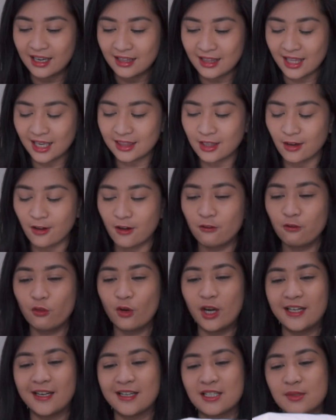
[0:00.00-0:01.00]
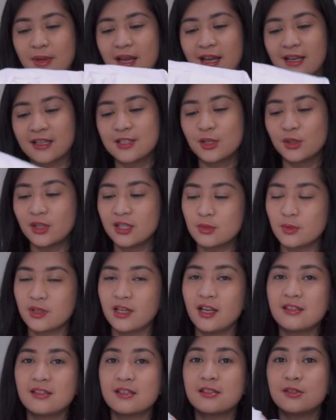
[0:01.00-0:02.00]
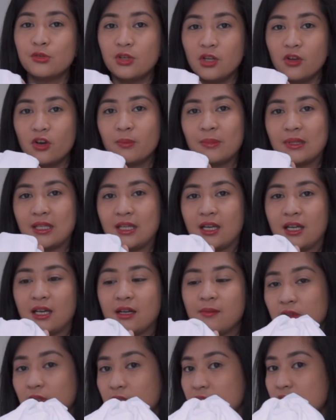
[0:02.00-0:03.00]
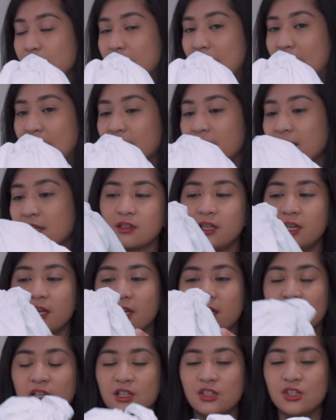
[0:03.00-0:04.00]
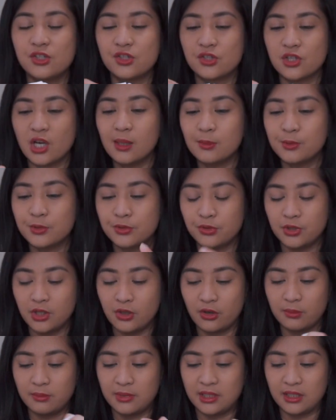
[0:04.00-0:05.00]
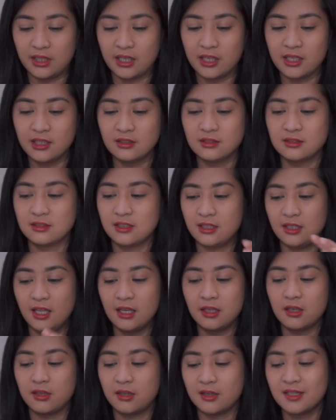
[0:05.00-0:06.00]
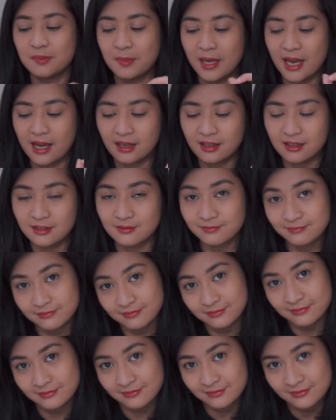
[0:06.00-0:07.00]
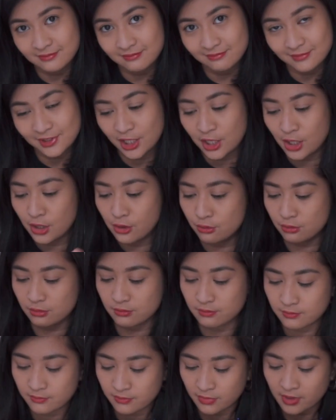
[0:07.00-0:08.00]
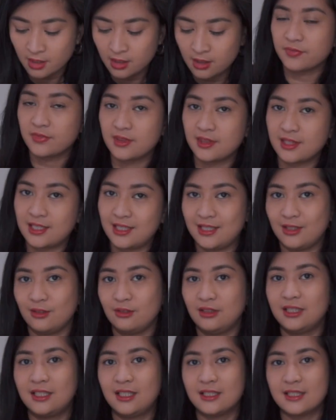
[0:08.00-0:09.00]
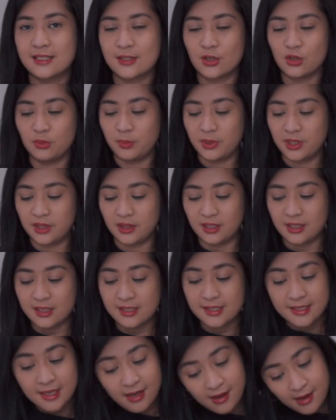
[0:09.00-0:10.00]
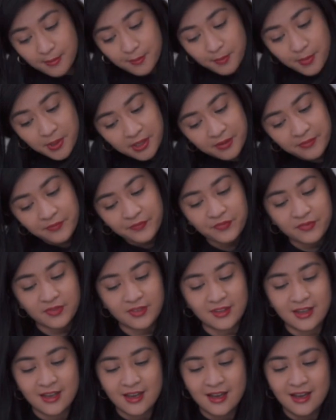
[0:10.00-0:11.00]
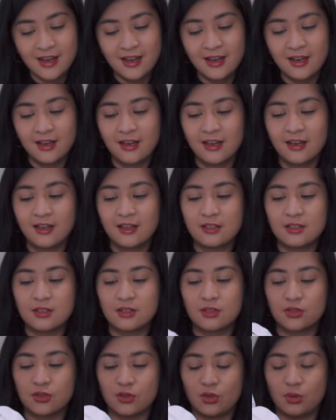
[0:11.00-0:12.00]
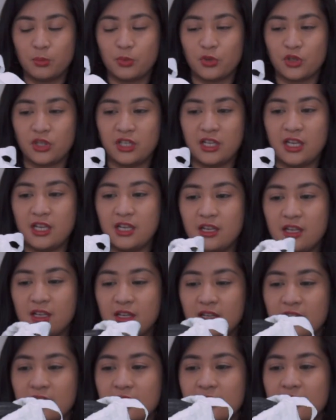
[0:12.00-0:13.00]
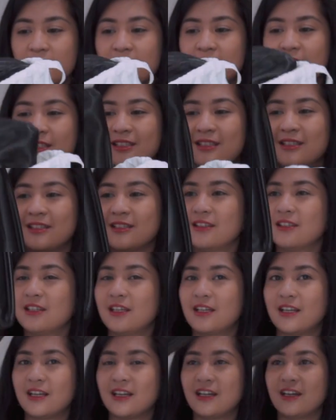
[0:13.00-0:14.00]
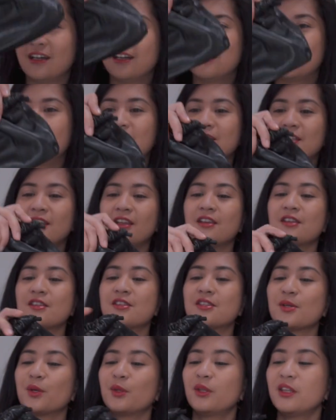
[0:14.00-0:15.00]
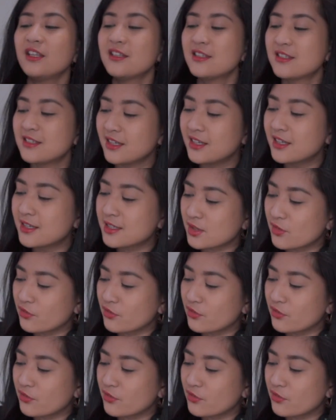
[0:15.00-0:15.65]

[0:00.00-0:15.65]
I like the off-white dust bag. So this one has the Studio Amelia dust bag. Okay, good job, Studio Amelia. I like the dust bag. Cute. Now let's open this up. So pretty. Ta-da! So this is